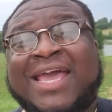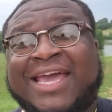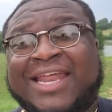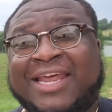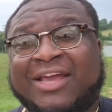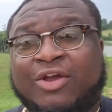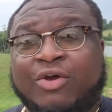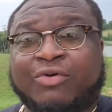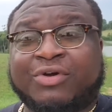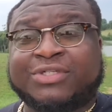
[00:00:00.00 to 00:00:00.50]

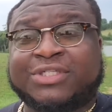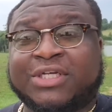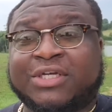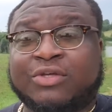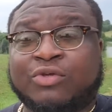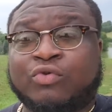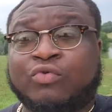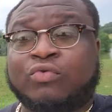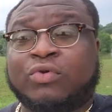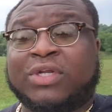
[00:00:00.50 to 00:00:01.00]
and
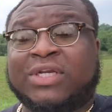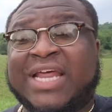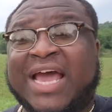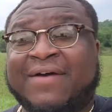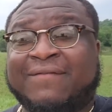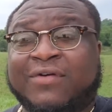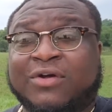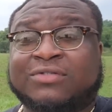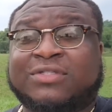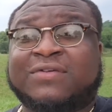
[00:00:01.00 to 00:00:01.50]
encouraging you to
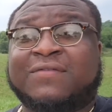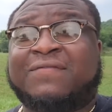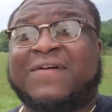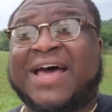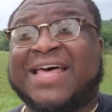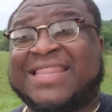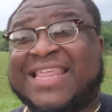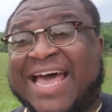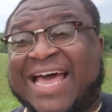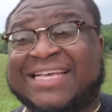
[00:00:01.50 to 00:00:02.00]

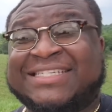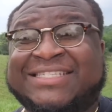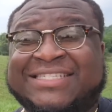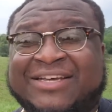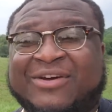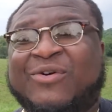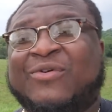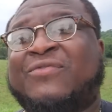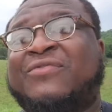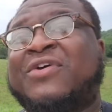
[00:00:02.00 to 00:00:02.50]
diversify
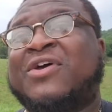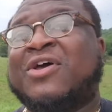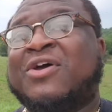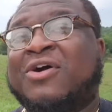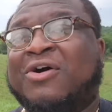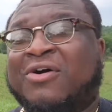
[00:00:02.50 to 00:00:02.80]
thyself